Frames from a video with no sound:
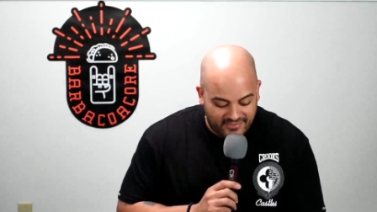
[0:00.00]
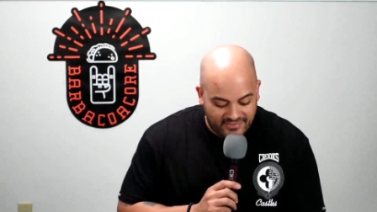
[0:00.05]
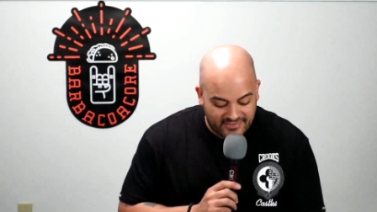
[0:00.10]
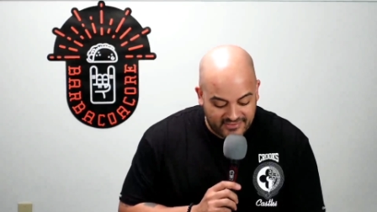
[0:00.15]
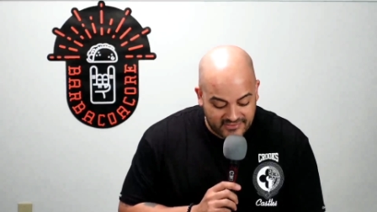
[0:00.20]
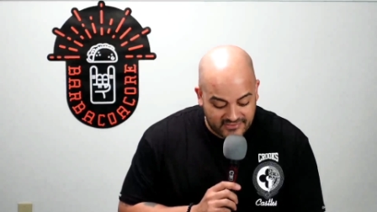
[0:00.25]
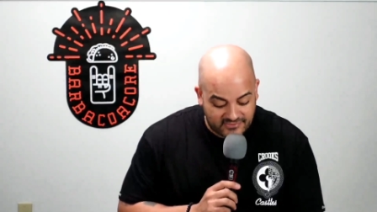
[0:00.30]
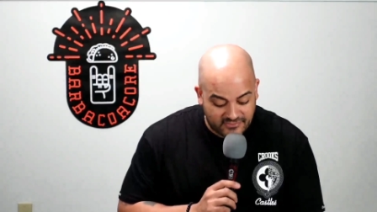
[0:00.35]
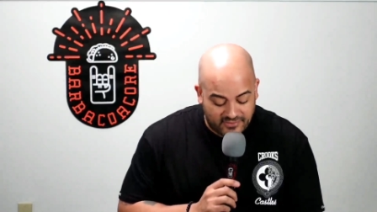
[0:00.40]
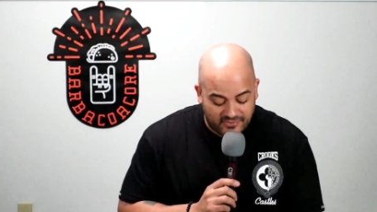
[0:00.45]
I
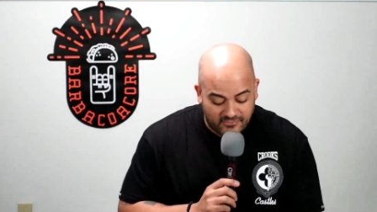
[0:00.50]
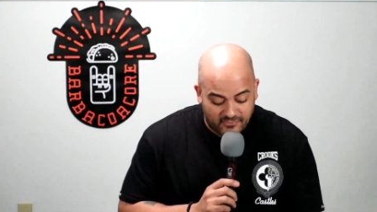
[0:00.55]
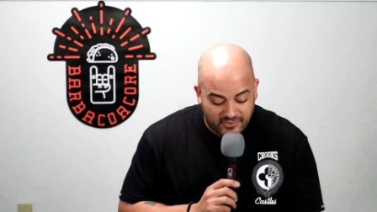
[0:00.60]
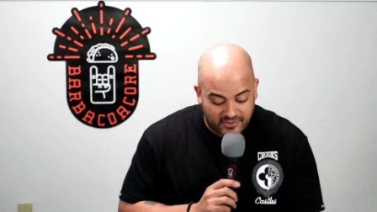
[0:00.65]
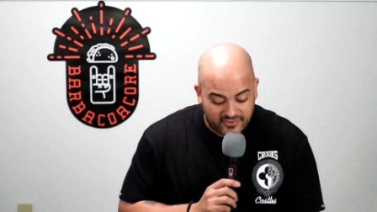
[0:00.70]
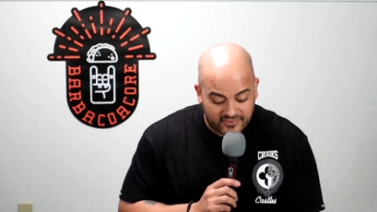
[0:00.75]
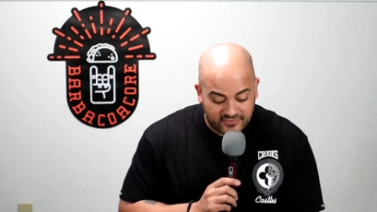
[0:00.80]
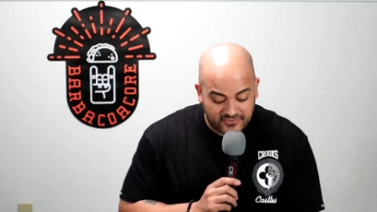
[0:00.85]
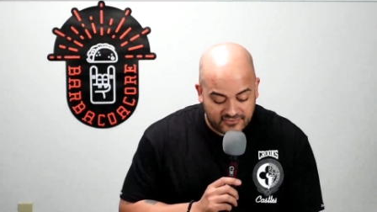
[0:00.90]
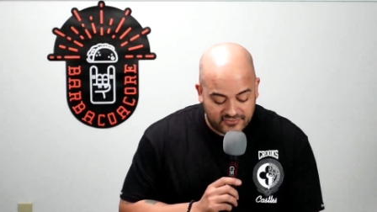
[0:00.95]
just I uh,
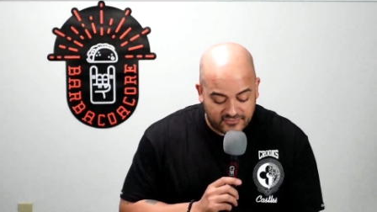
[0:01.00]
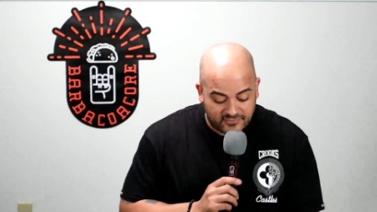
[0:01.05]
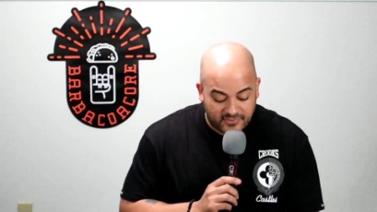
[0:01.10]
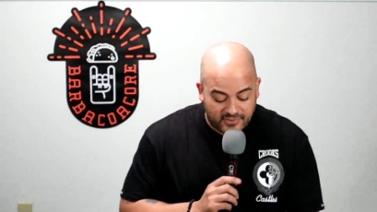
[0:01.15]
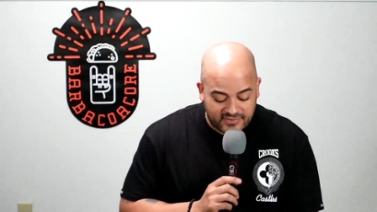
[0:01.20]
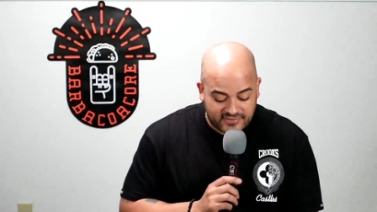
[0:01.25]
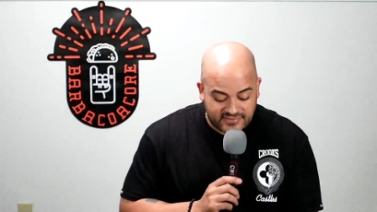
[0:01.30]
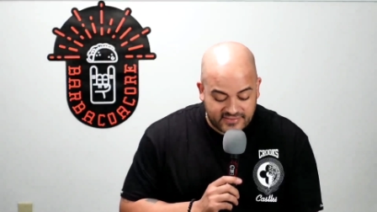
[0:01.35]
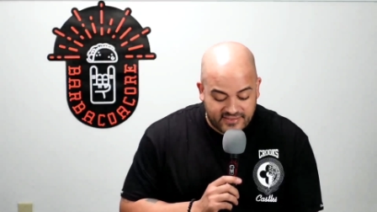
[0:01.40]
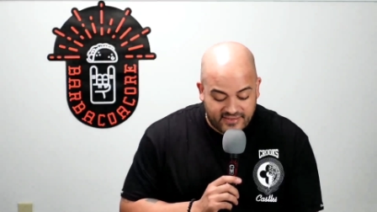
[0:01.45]
want to do
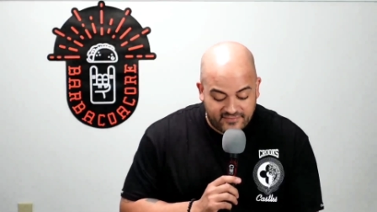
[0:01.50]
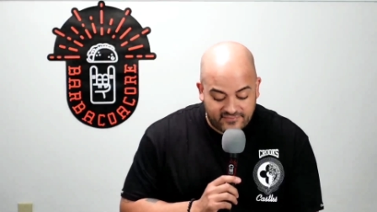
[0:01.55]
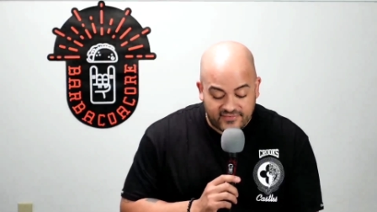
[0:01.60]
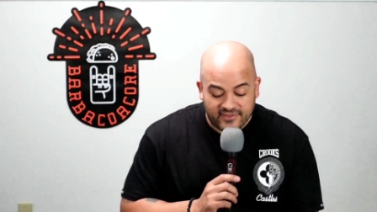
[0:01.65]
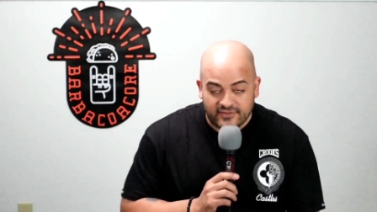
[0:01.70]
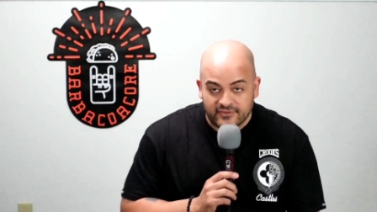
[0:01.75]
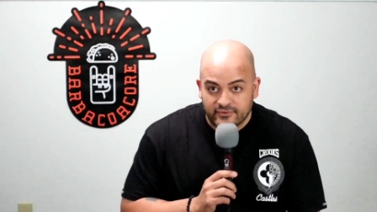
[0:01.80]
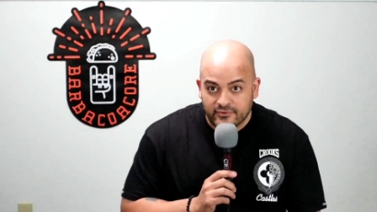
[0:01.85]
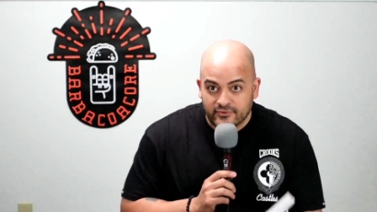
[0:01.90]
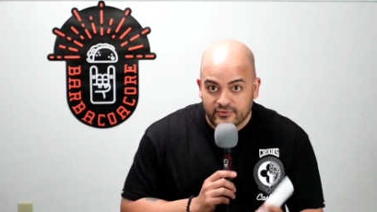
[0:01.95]
want to say I've
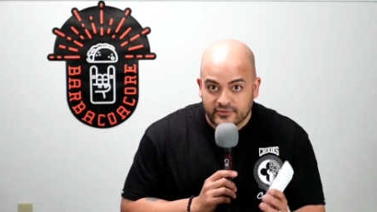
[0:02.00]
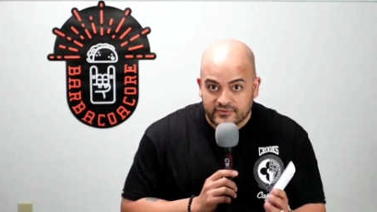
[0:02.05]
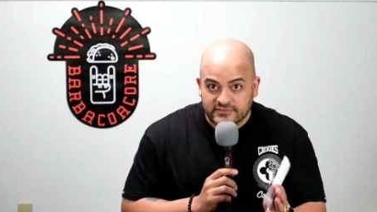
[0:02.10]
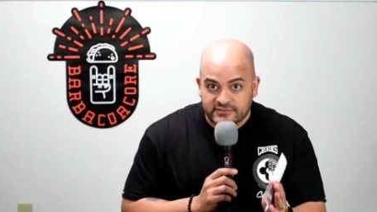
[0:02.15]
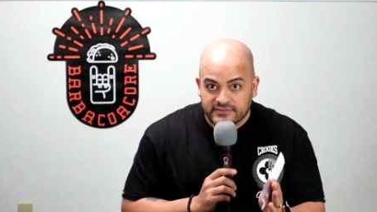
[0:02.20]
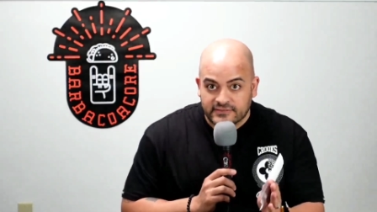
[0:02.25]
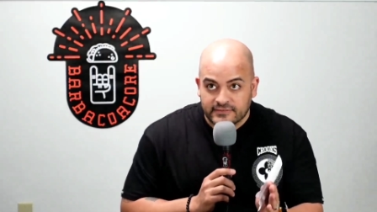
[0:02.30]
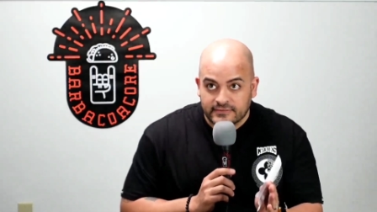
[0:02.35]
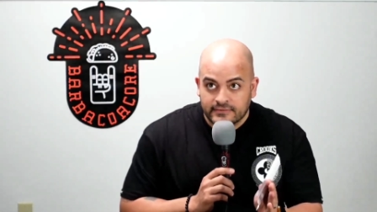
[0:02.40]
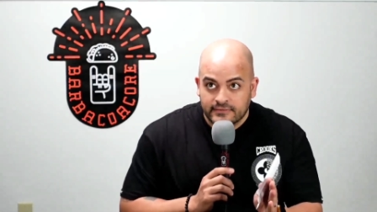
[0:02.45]
done New York
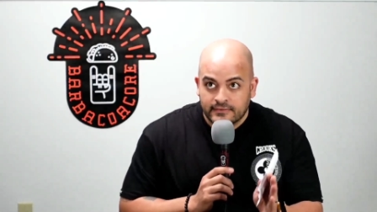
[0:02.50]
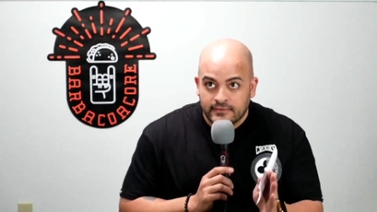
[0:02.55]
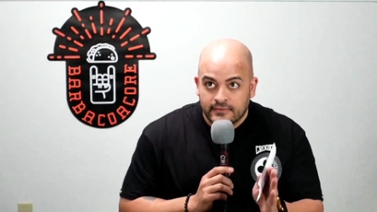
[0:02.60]
City,